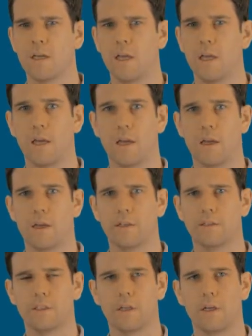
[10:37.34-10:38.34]

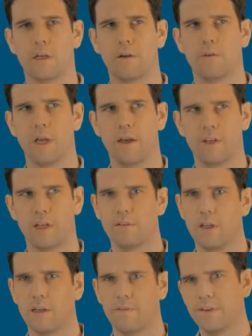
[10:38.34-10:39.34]
and we have it
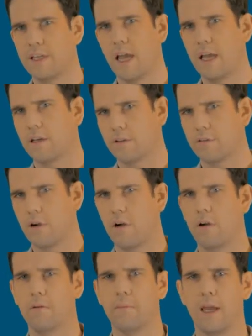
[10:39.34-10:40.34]
in V8 and
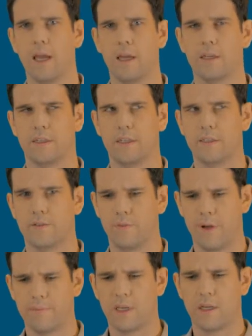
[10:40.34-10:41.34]
Chrome, and it's in
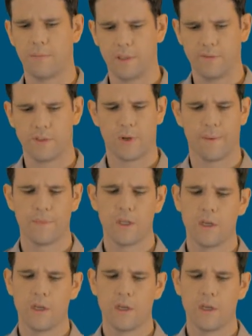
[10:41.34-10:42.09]
WebKit, I believe, as well.